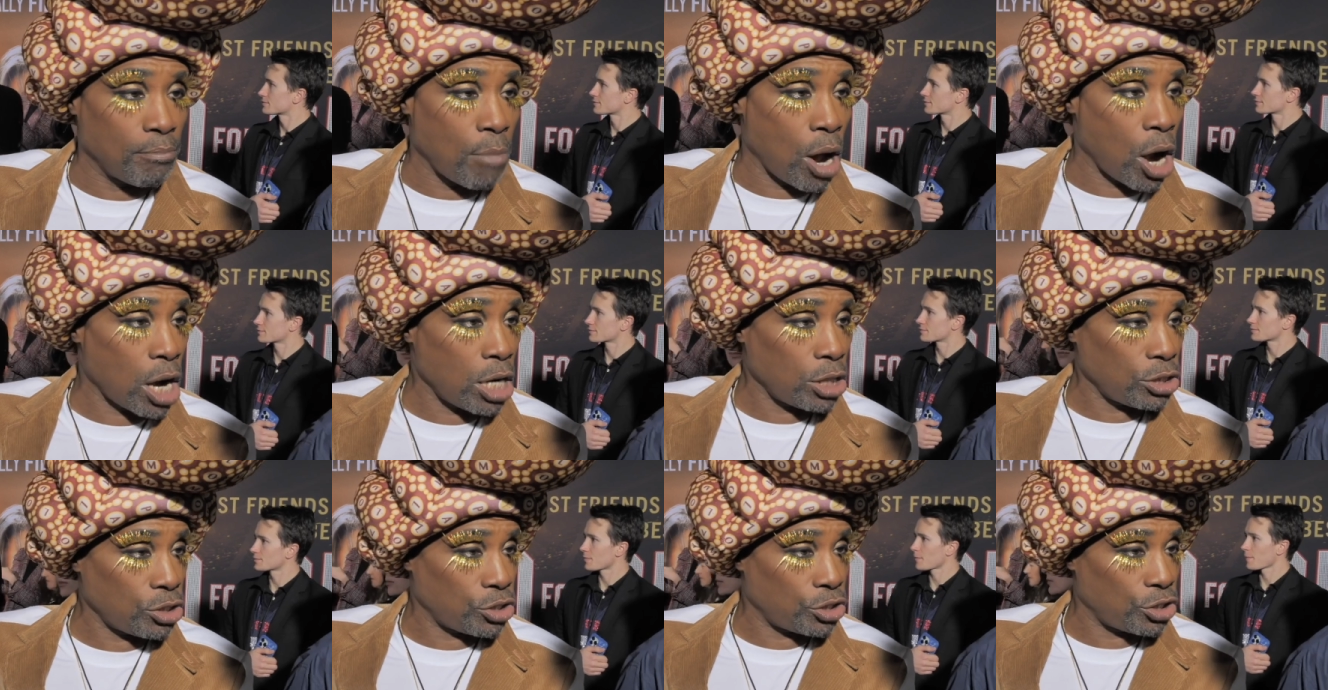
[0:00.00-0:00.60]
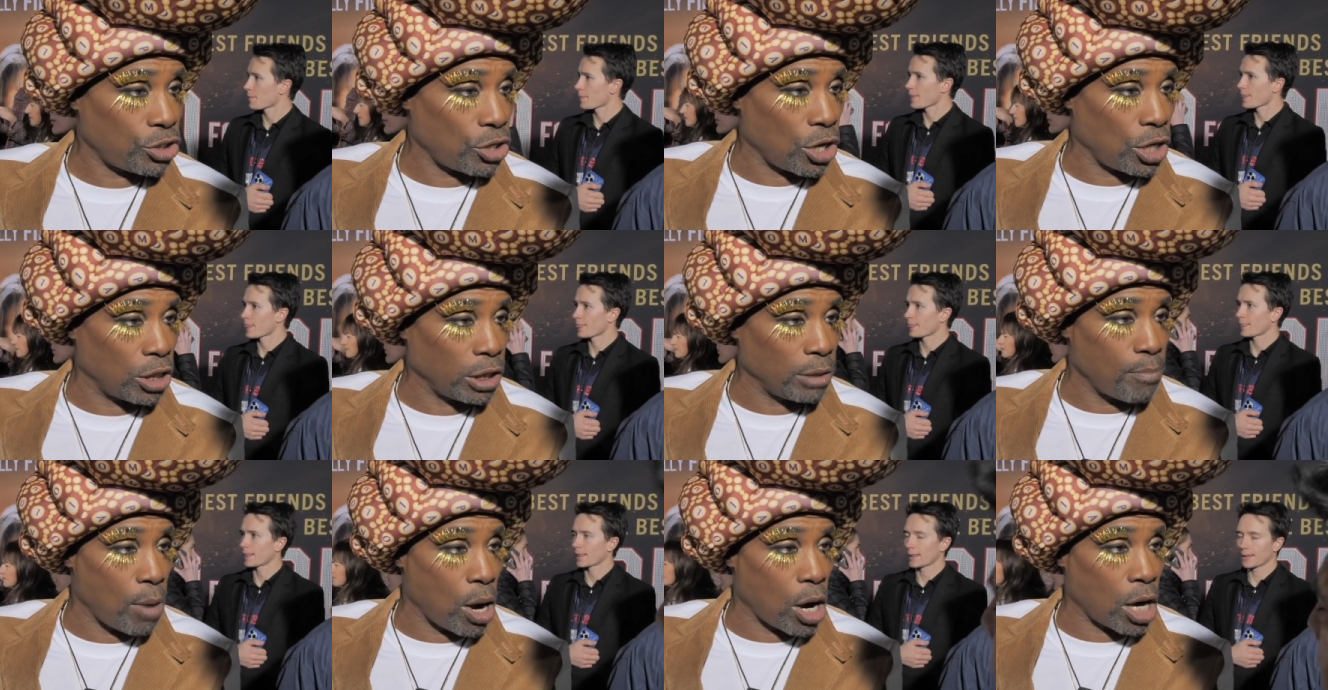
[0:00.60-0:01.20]
Speaker 1: March,
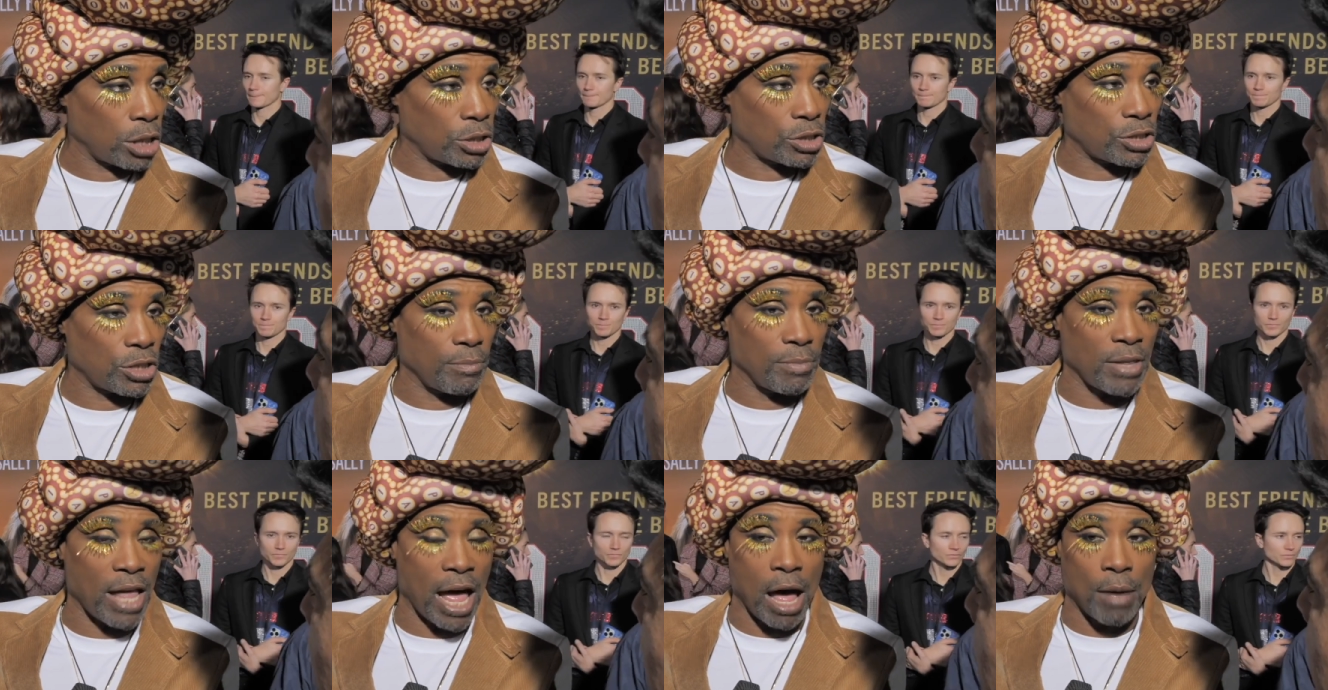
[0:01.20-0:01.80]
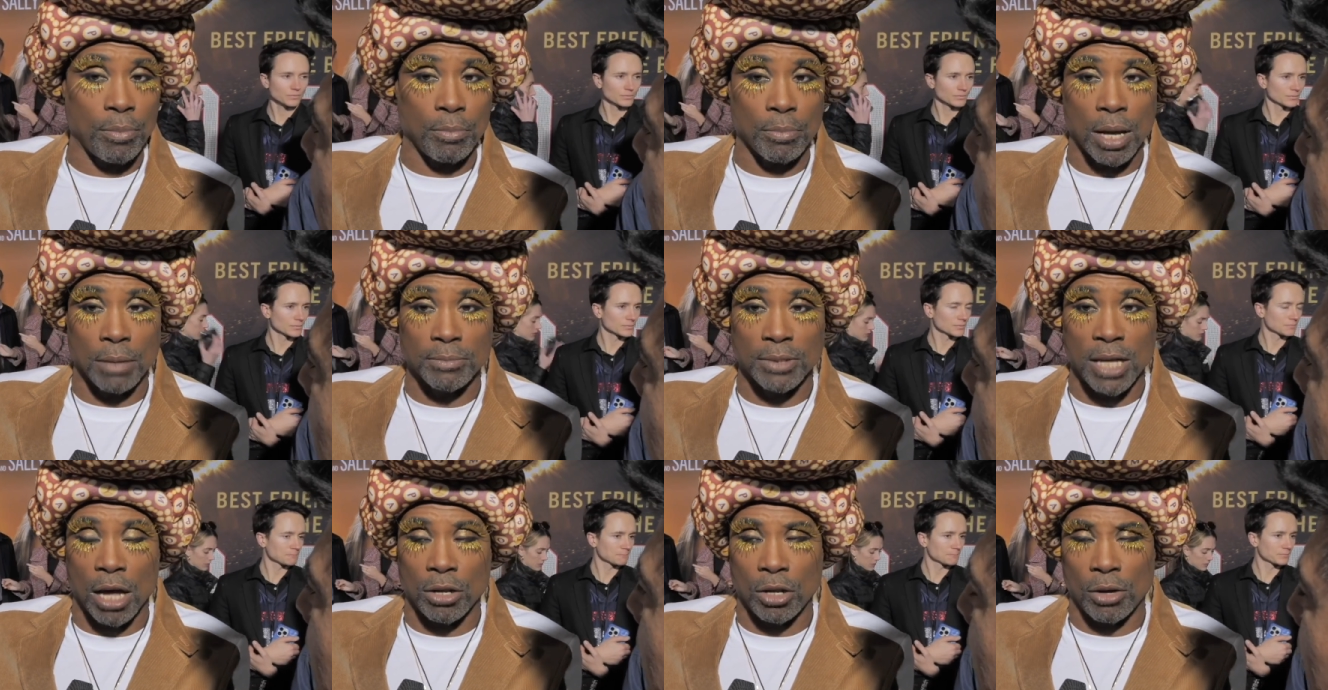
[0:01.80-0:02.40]
early March, and the album
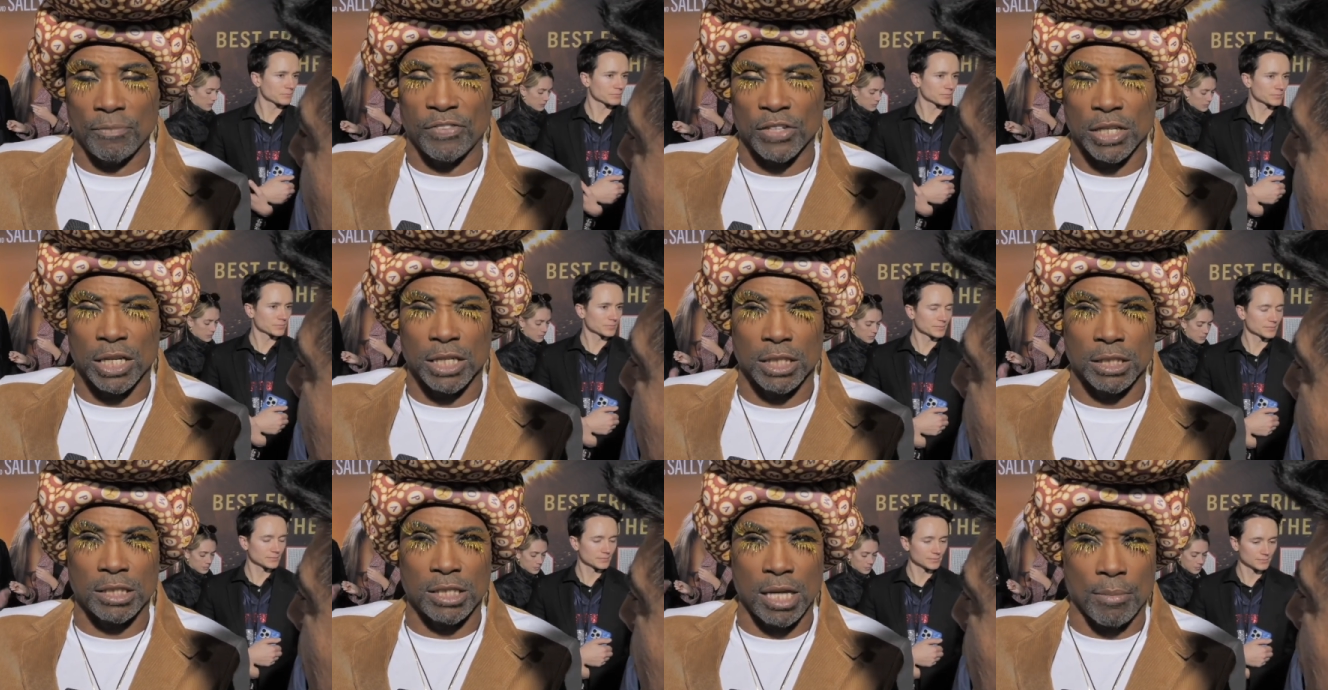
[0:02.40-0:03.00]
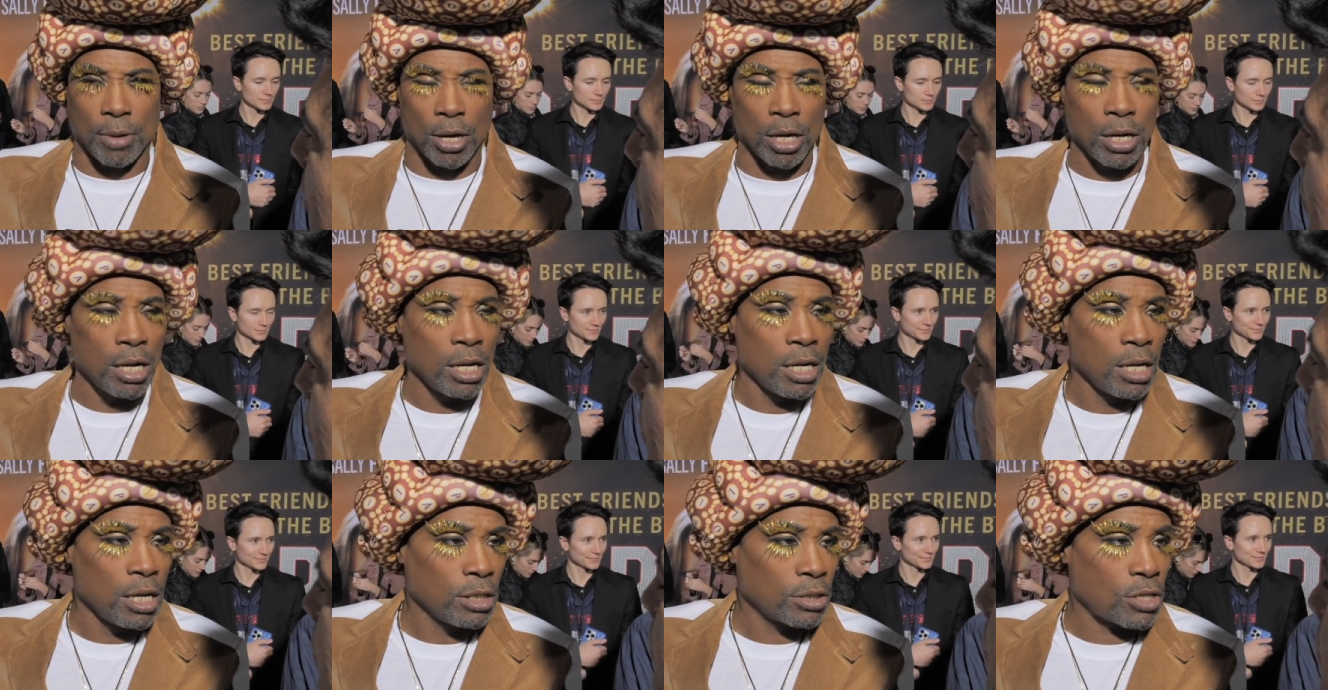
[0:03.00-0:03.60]
comes out hopefully in the summer.
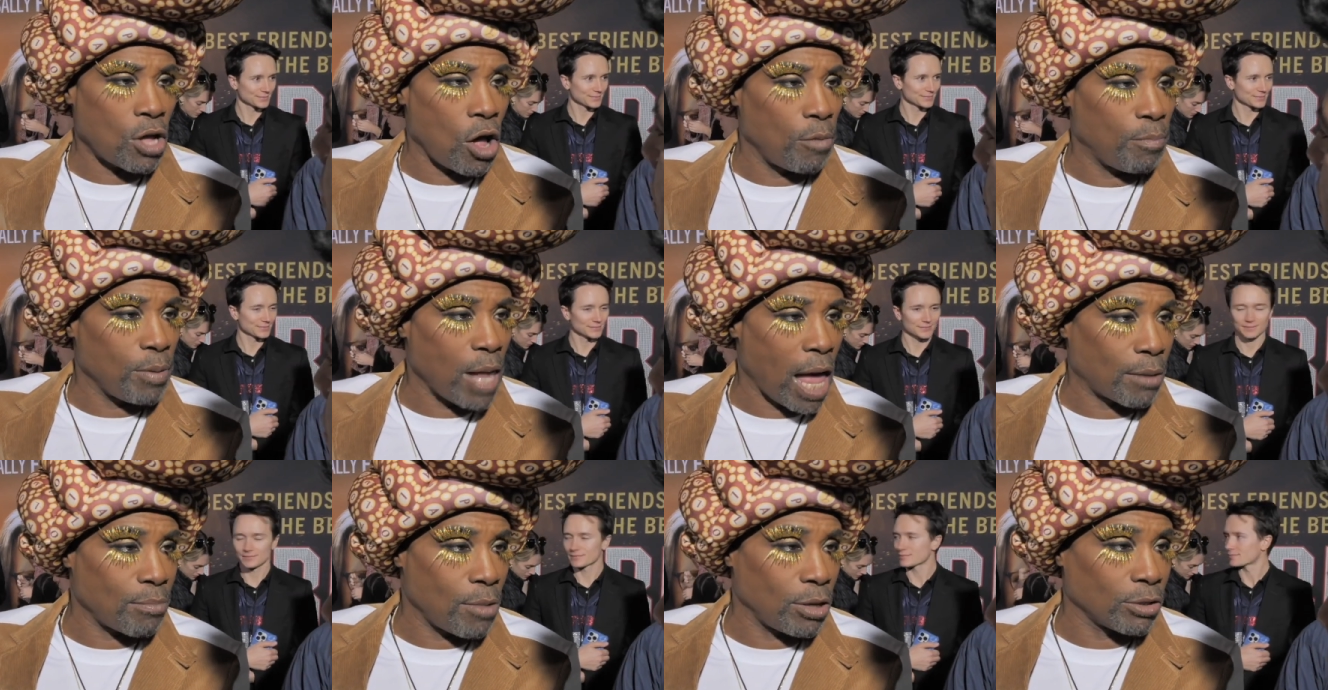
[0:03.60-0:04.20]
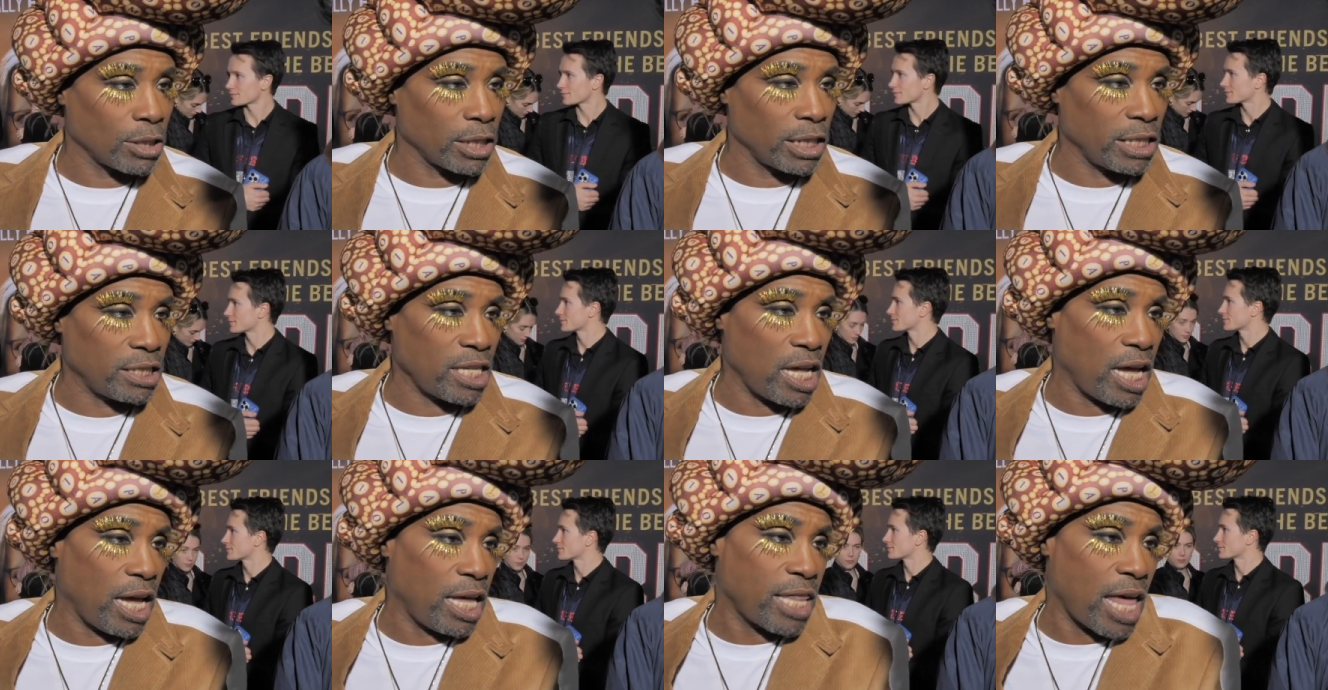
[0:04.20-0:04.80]
It's called Black Mona
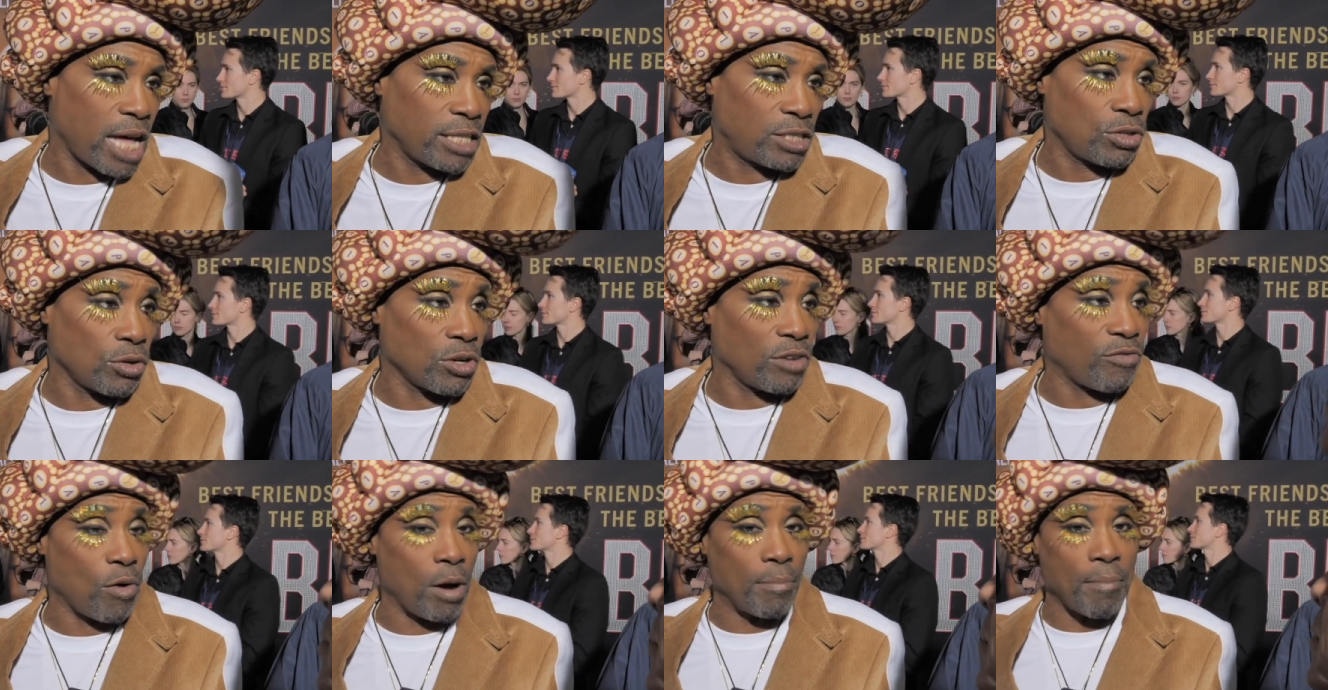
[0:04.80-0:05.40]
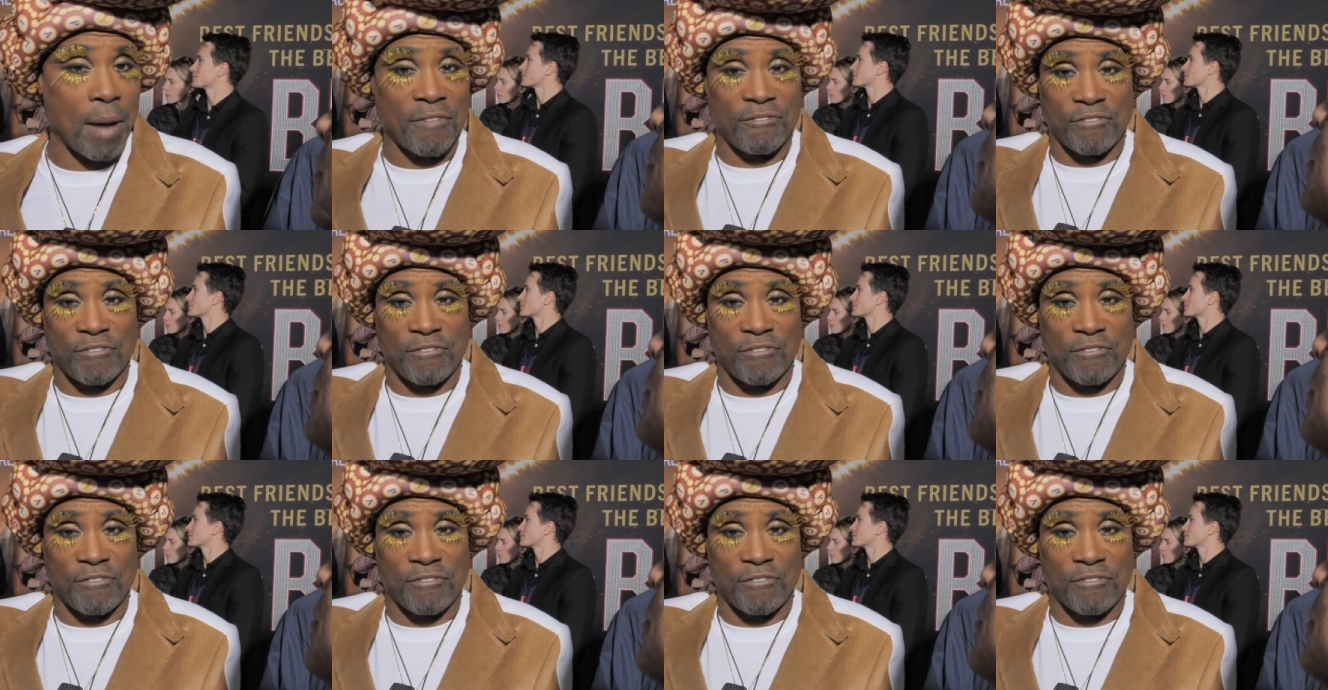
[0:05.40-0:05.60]
Lisa, and that's sort of what my